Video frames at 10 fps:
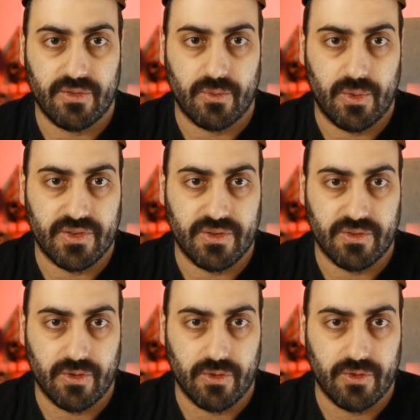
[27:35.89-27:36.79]
otherwise
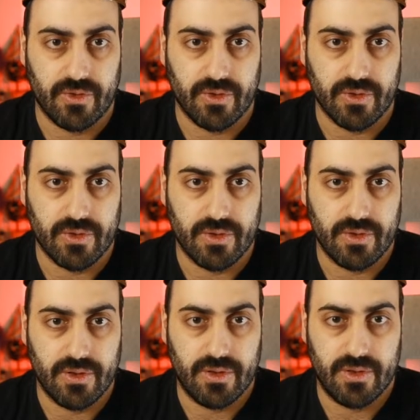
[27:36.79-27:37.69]
I'm going to
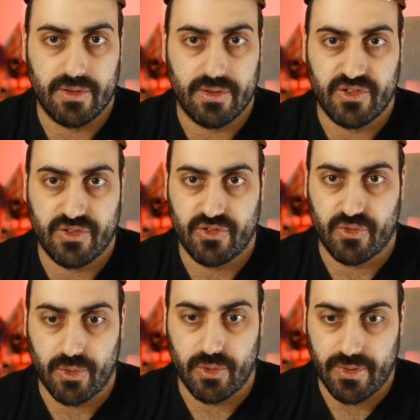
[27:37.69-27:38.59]

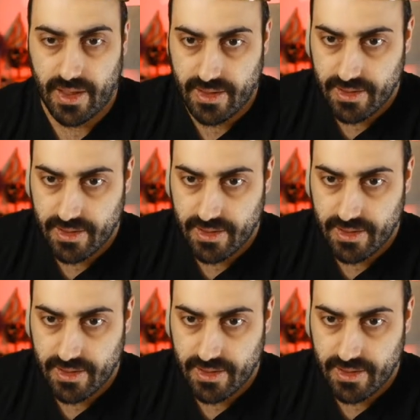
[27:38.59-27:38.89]
destroy that,